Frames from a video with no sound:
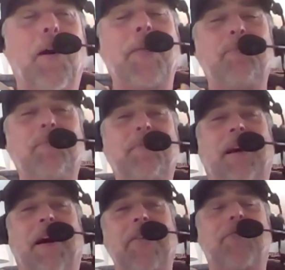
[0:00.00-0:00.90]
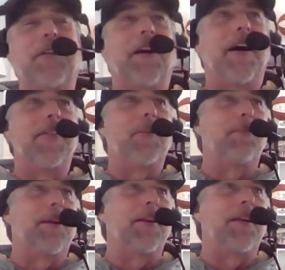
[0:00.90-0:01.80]
You know what? I forgot the
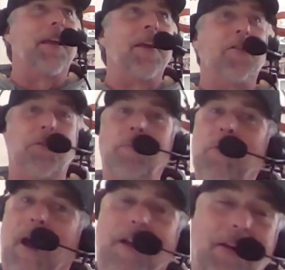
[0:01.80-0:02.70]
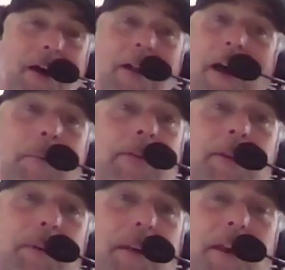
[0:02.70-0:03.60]
big. I'm
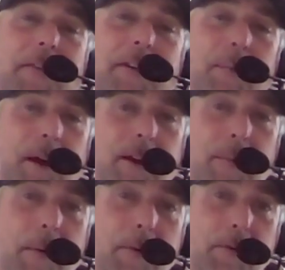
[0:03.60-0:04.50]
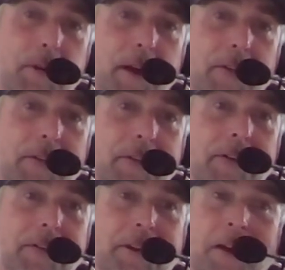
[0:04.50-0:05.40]
intimidated every time I come on with you guys.
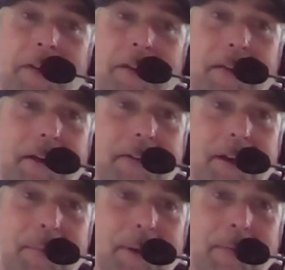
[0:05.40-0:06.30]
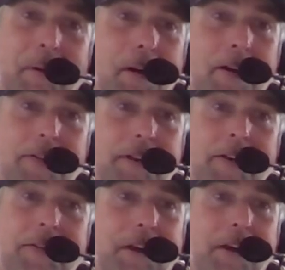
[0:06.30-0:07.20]
Scare the daylights out of me.
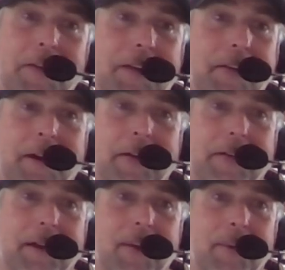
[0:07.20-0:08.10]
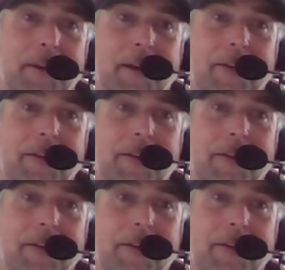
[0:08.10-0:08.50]
Honestly, scare the daylights out of me.